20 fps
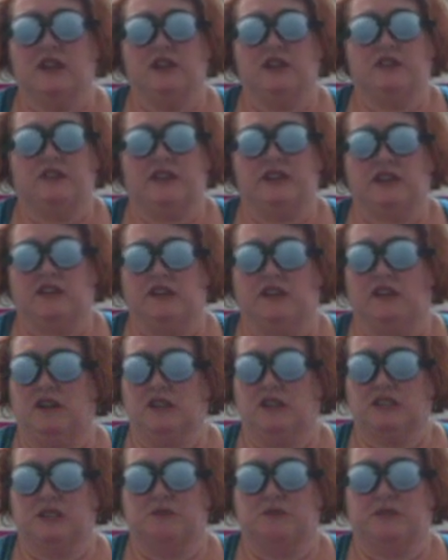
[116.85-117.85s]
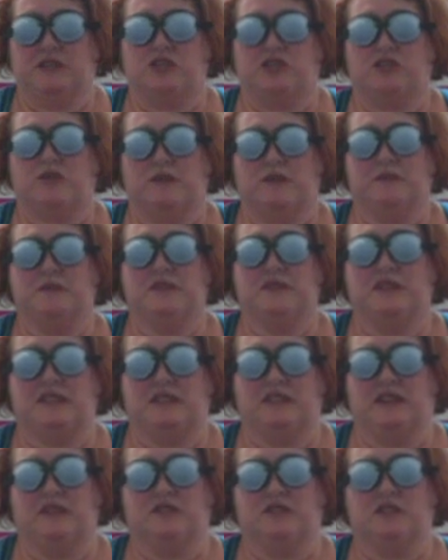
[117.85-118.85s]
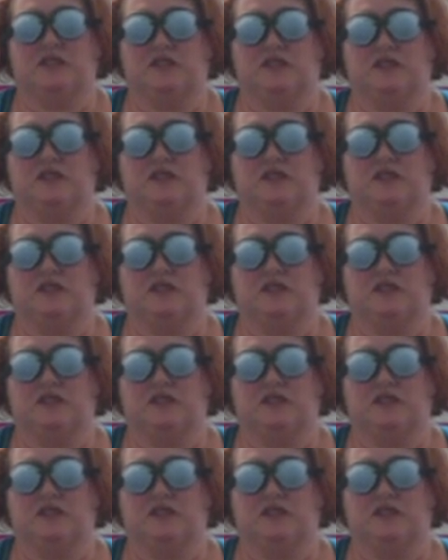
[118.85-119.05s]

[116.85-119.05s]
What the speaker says: They can also be trimmed down so